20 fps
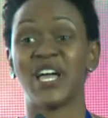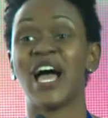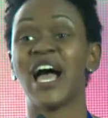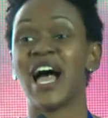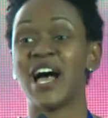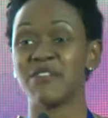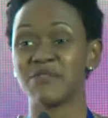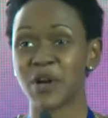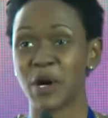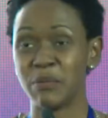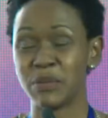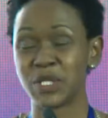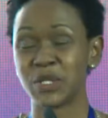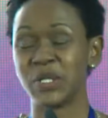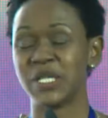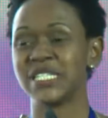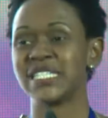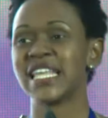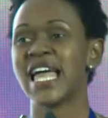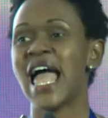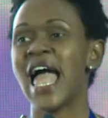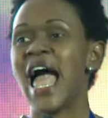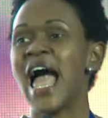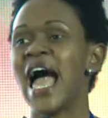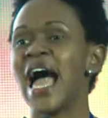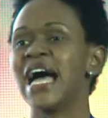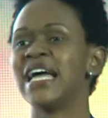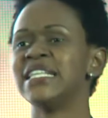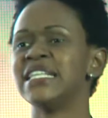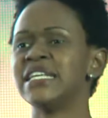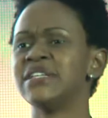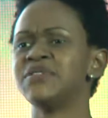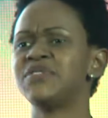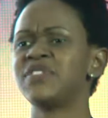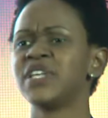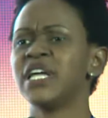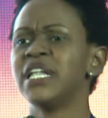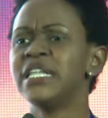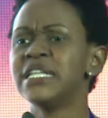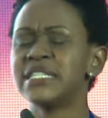have come to us, and they'll
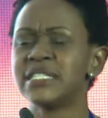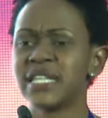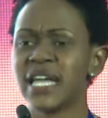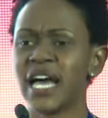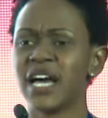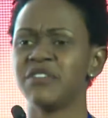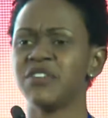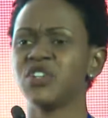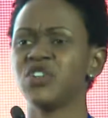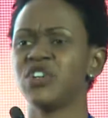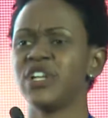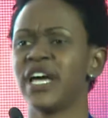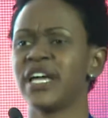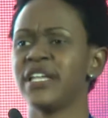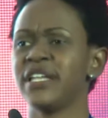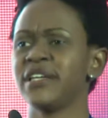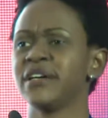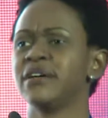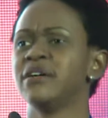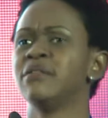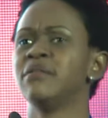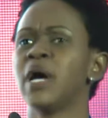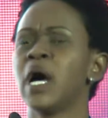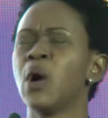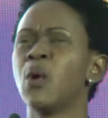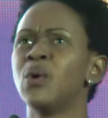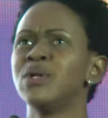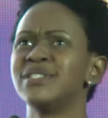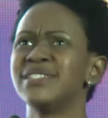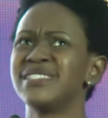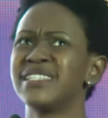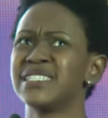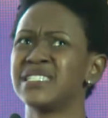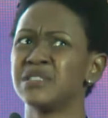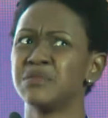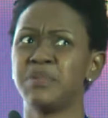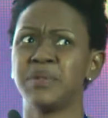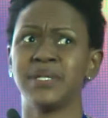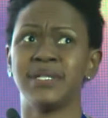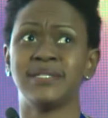say, listen, I have a good idea. I want to set
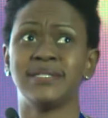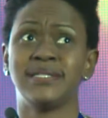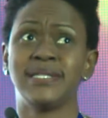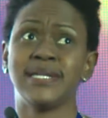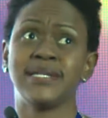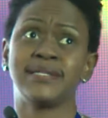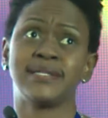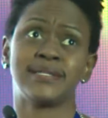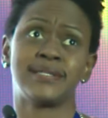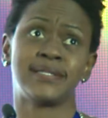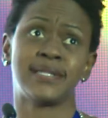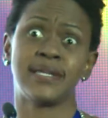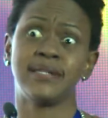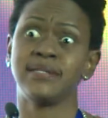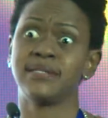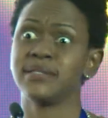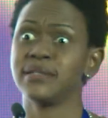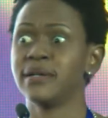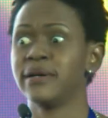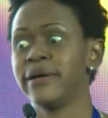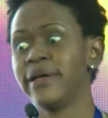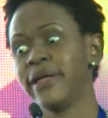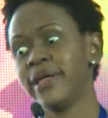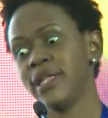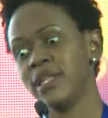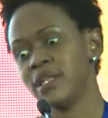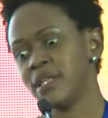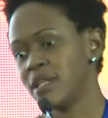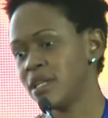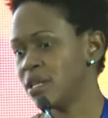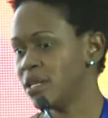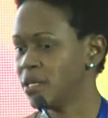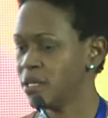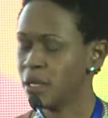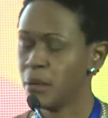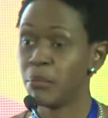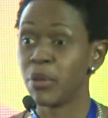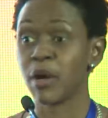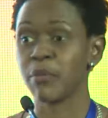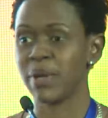up a data center in
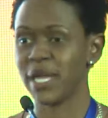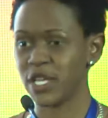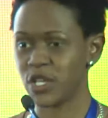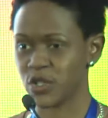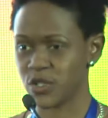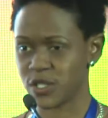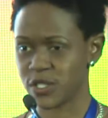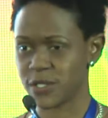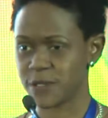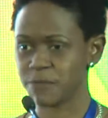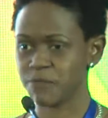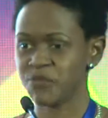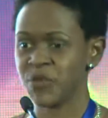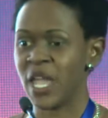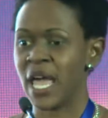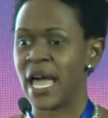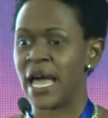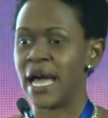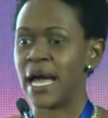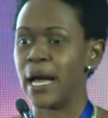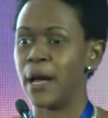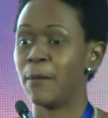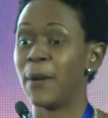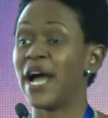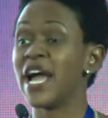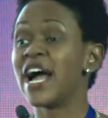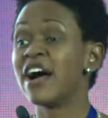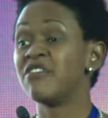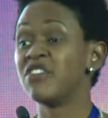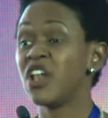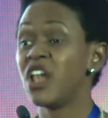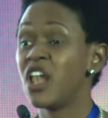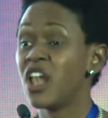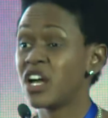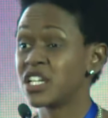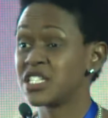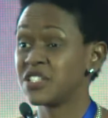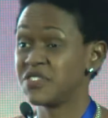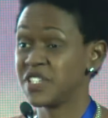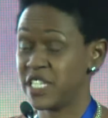Barbados. I have a
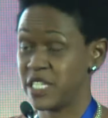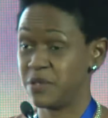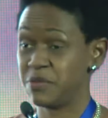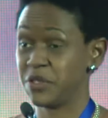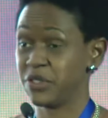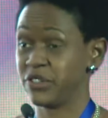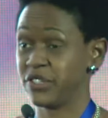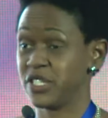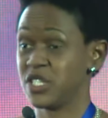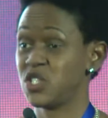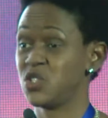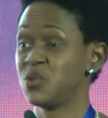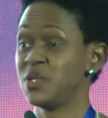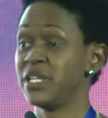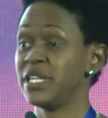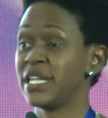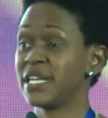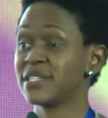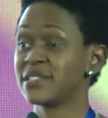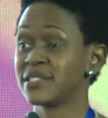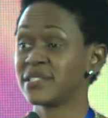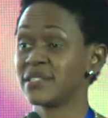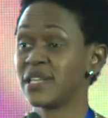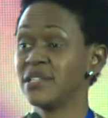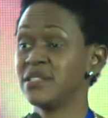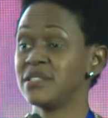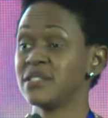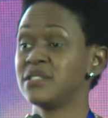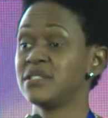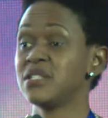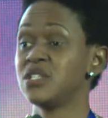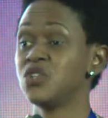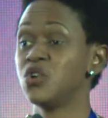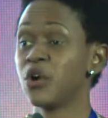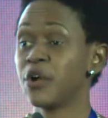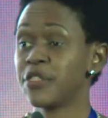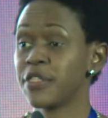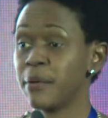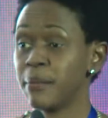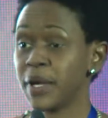lot of experience doing data centers in
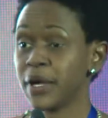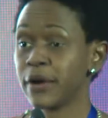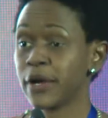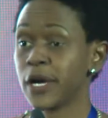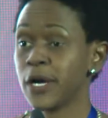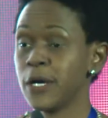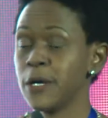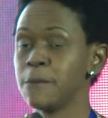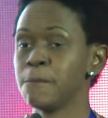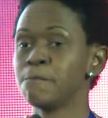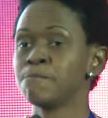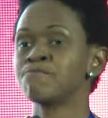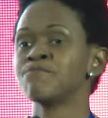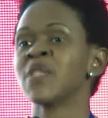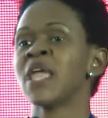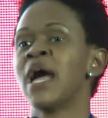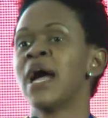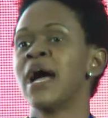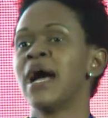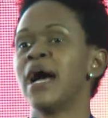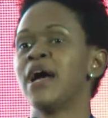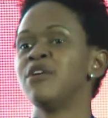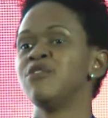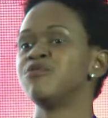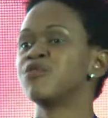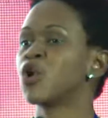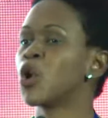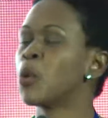North America. I've